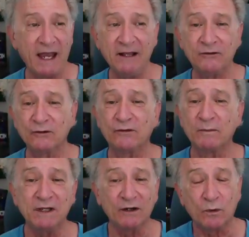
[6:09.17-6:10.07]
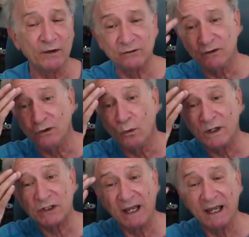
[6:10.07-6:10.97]
answer for me a question you
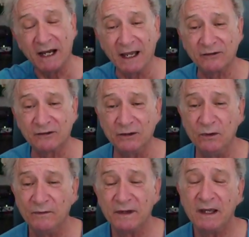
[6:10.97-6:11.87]
wish I had asked you,